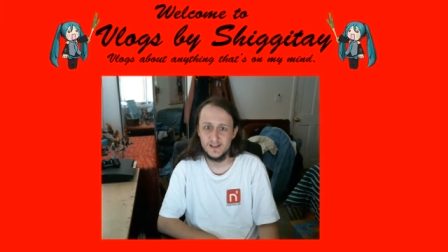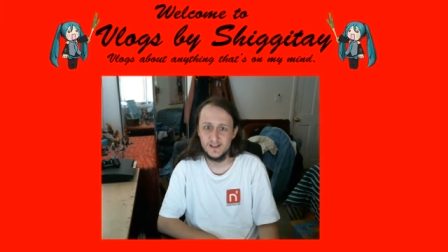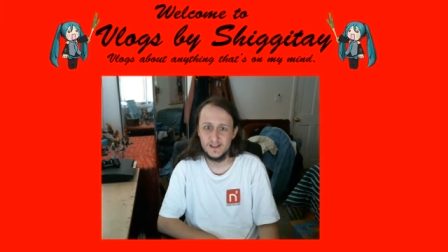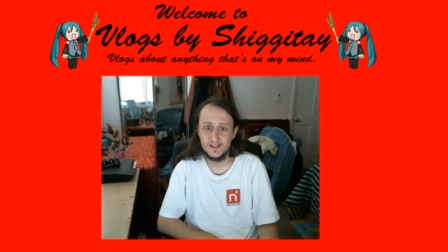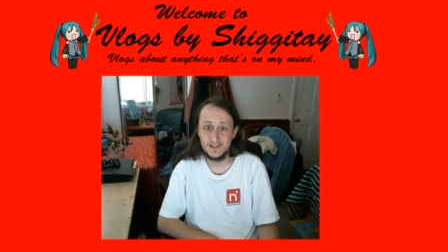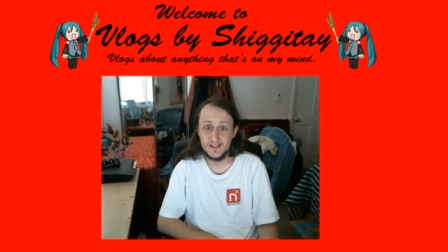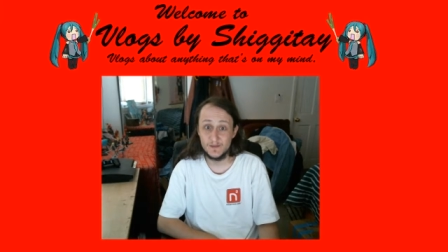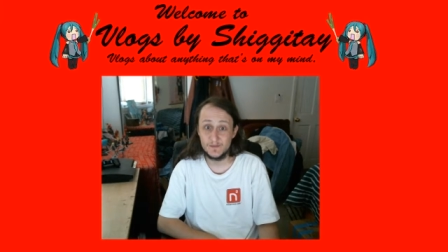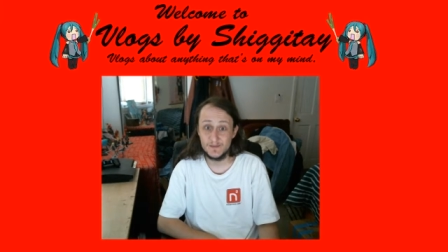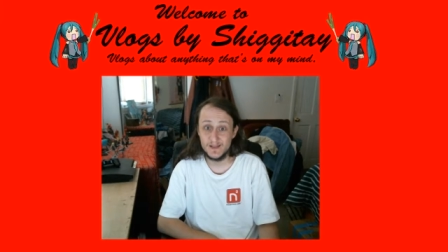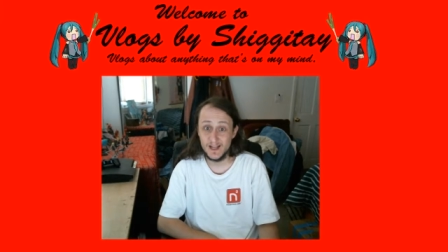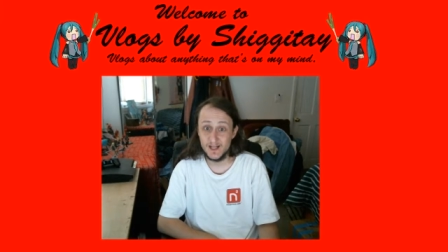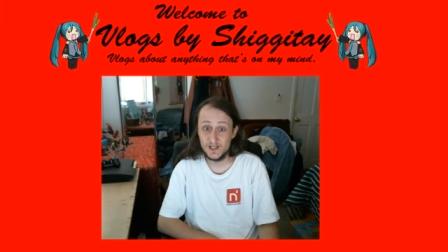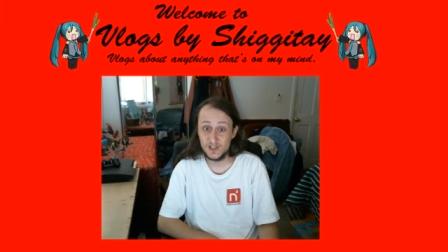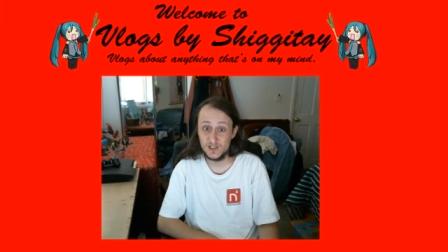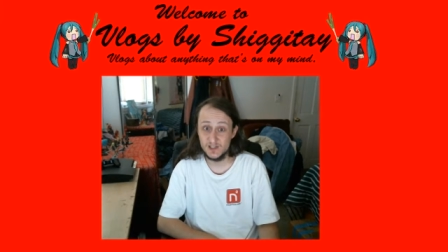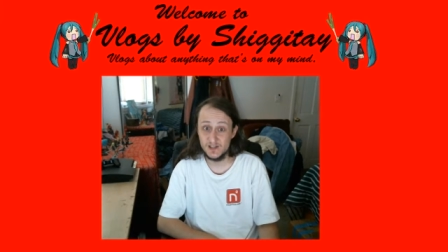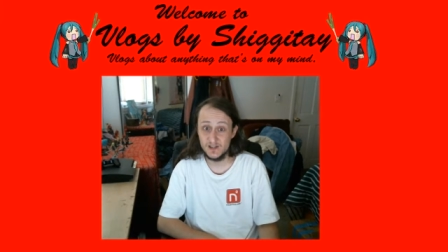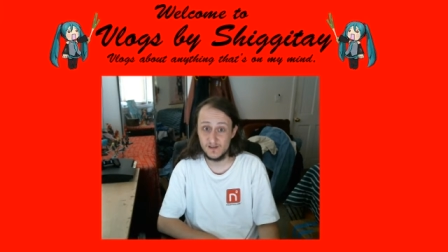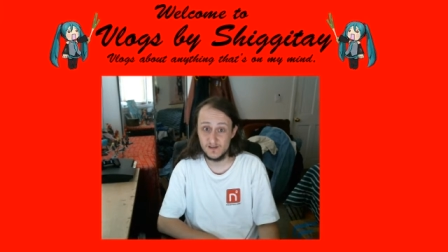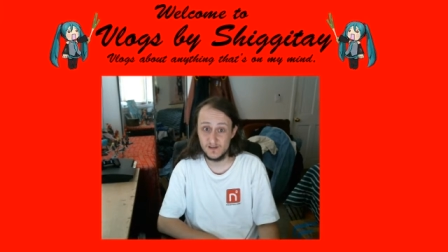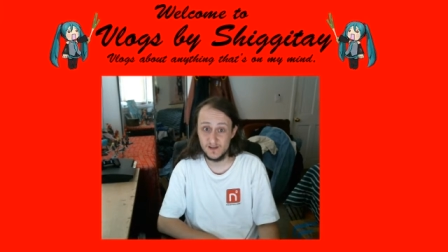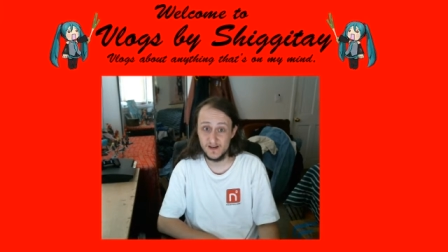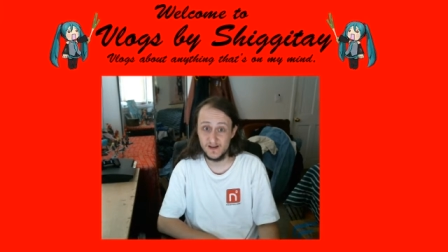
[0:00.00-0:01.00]
Temptation
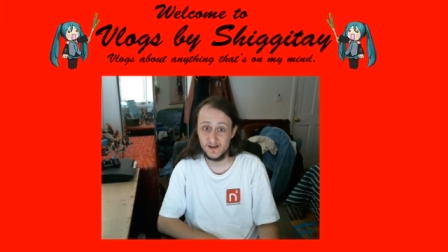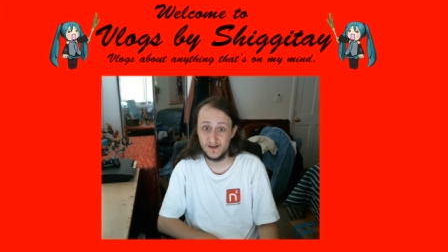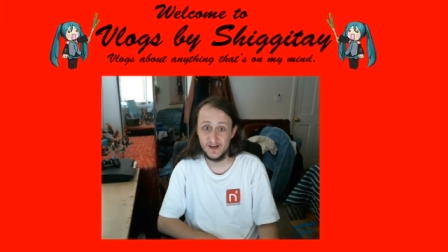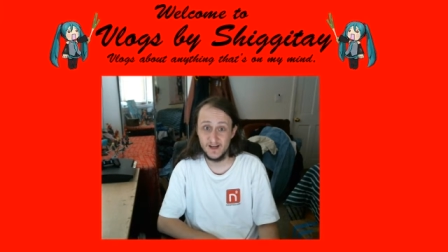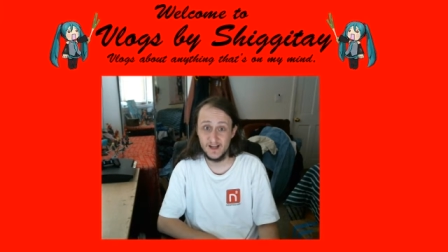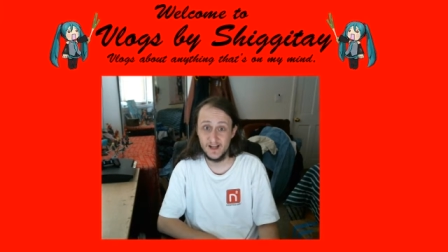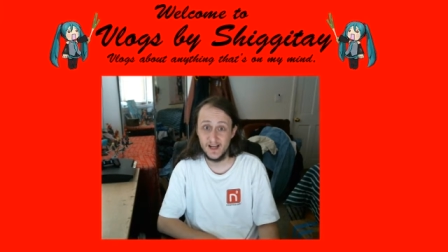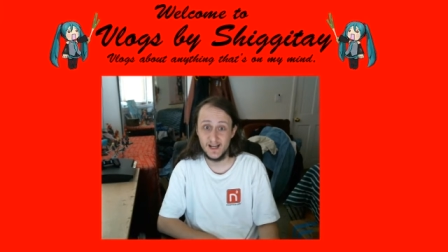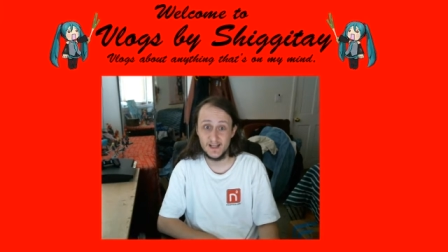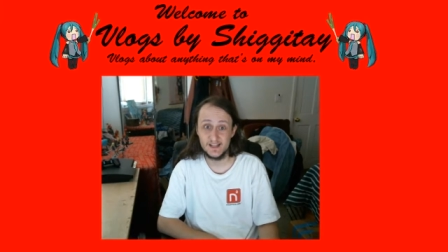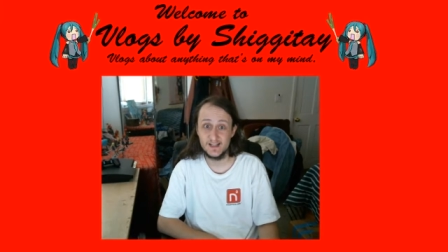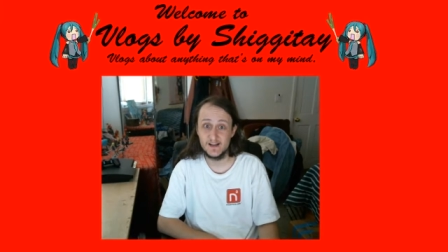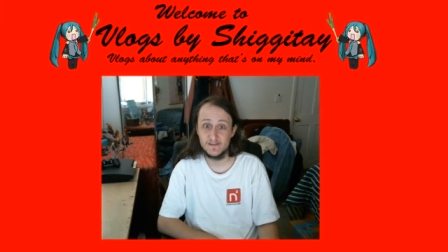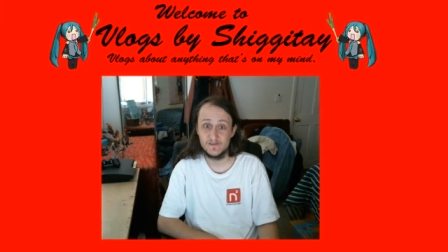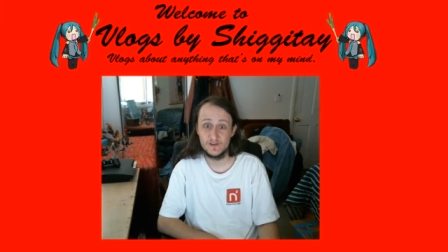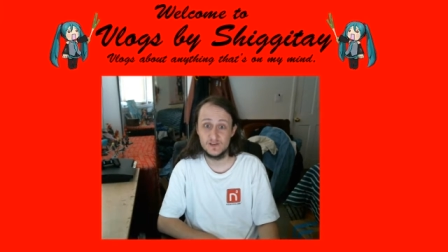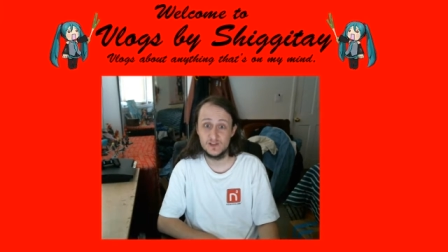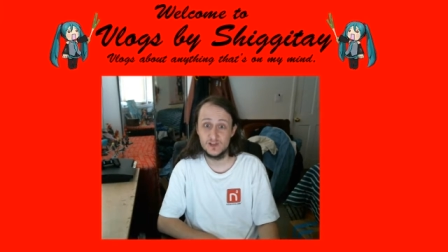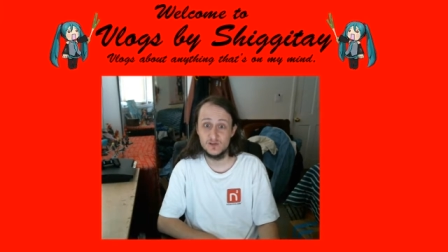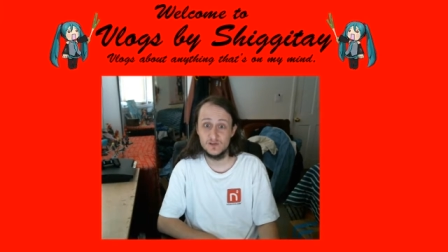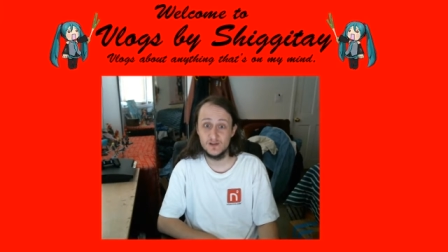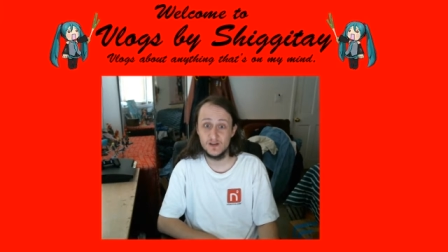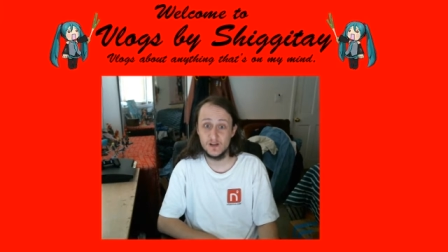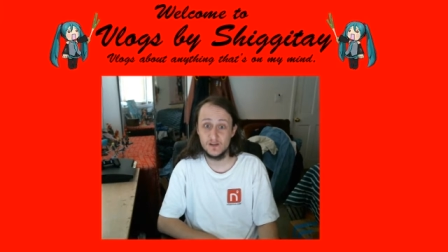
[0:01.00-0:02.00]
is there. I never
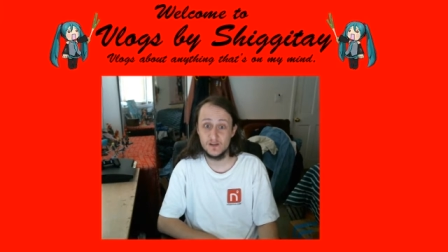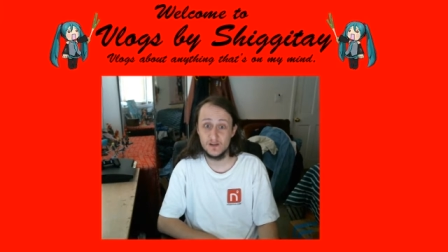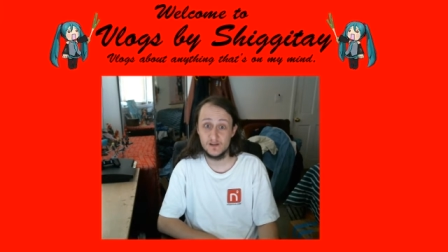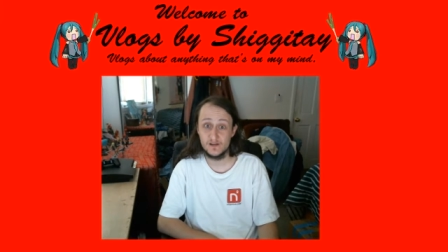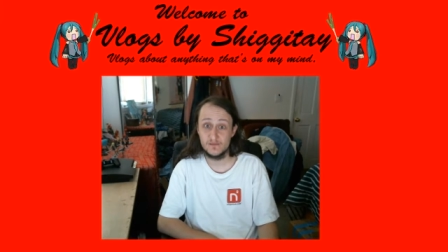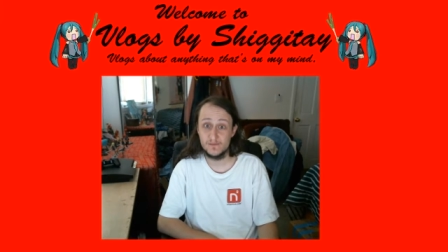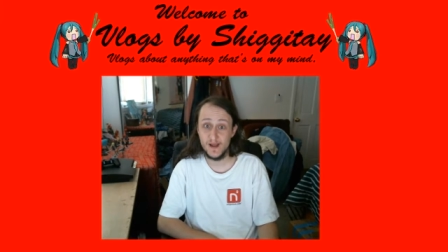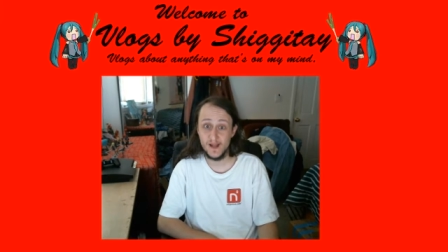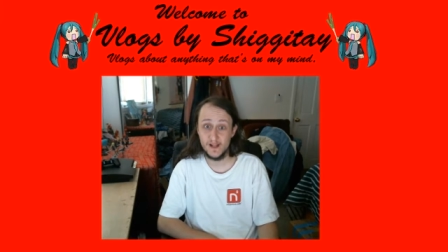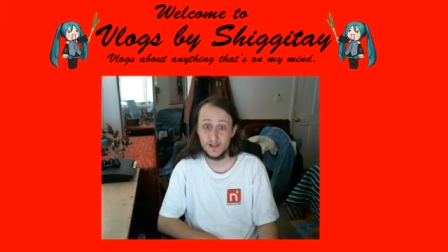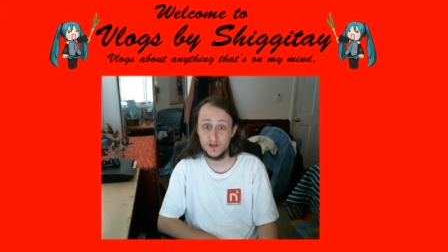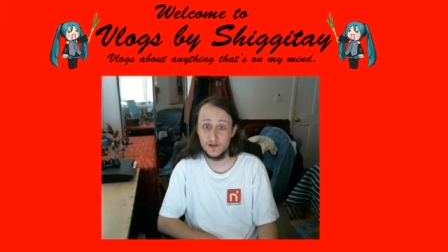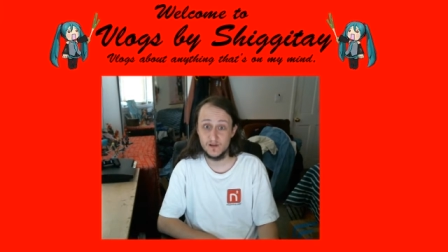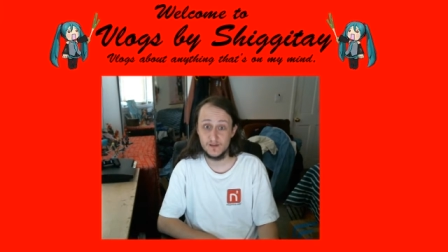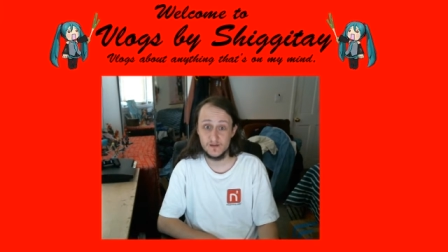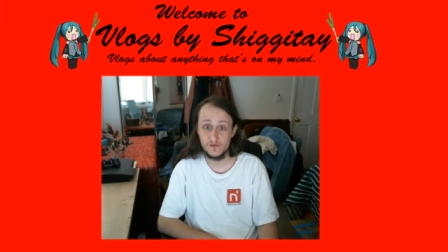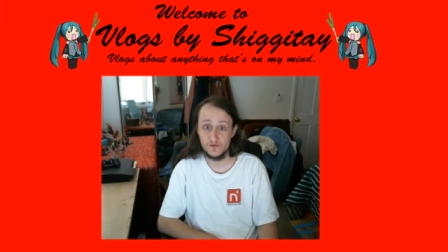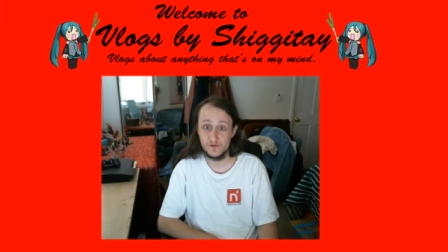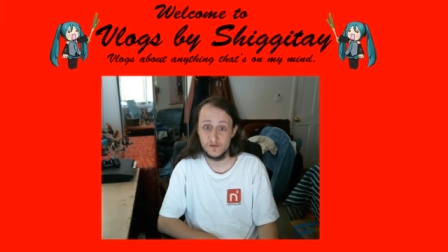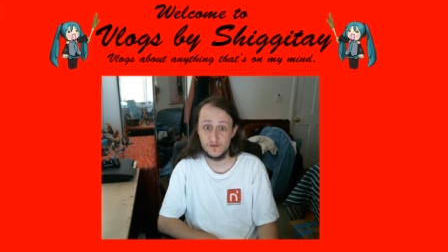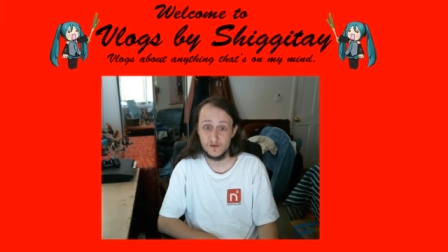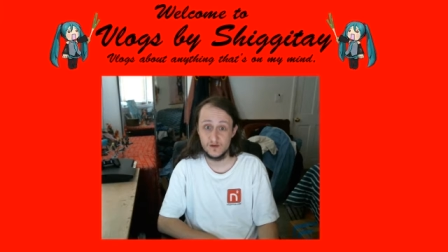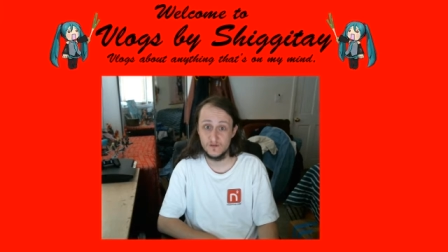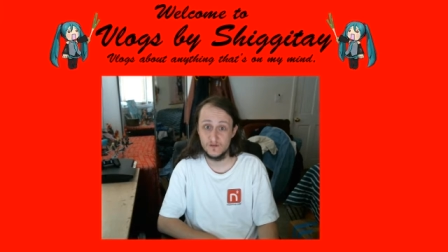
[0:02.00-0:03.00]
do it because that's bad customer
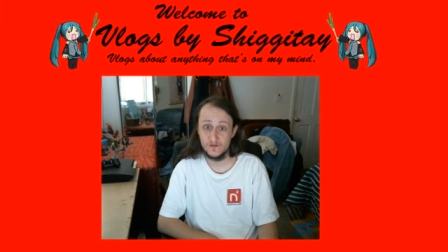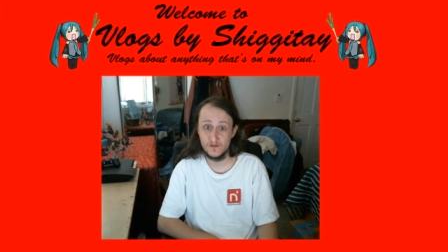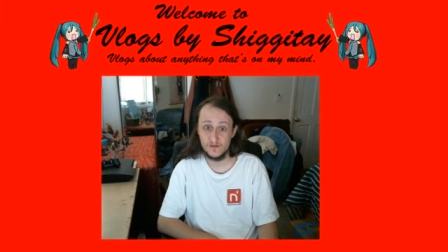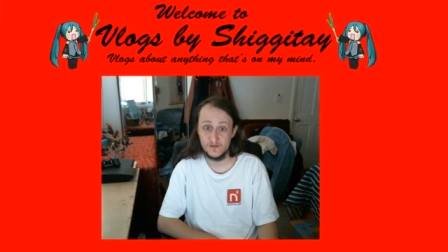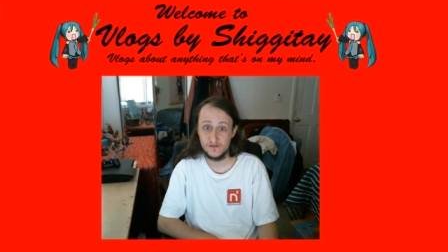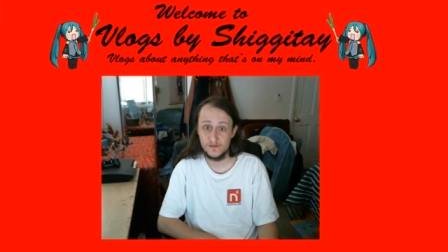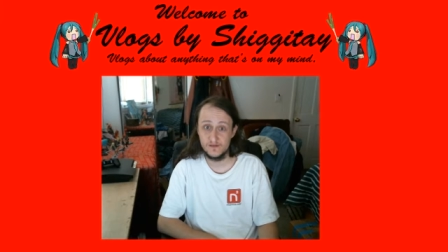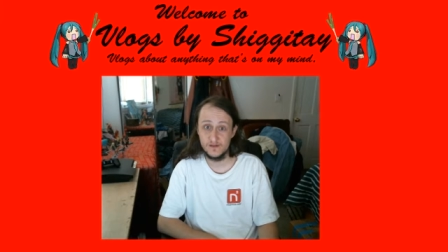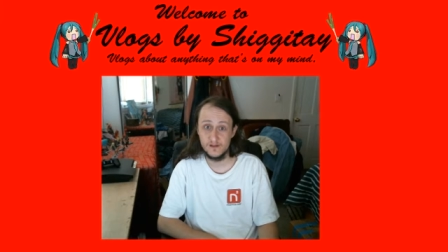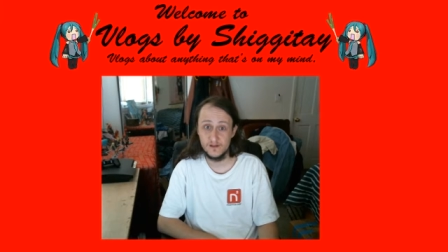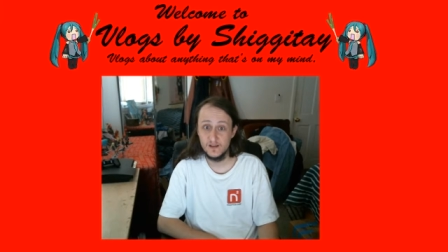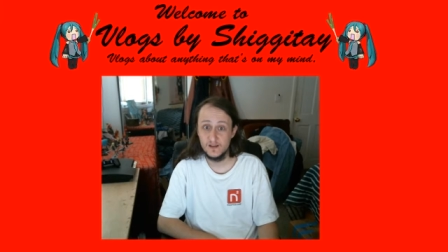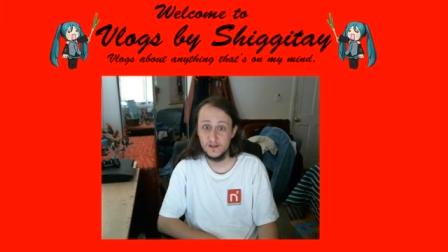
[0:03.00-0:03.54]
service